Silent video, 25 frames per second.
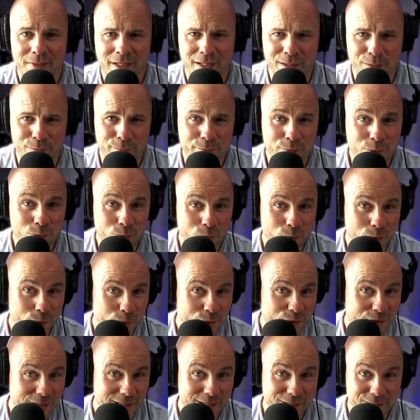And of
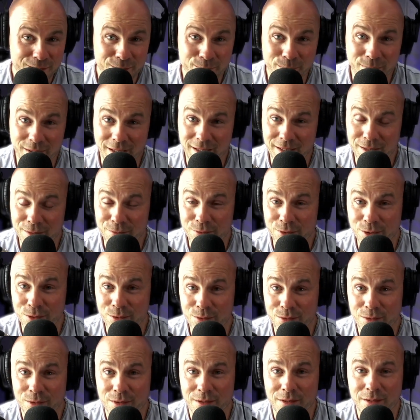course, she doesn't believe
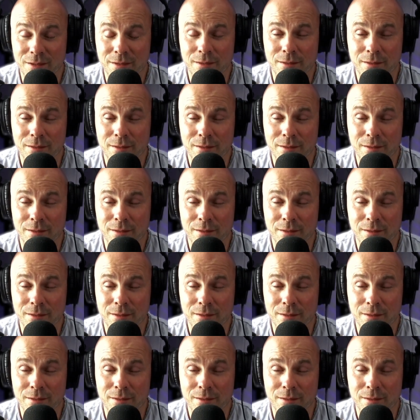you.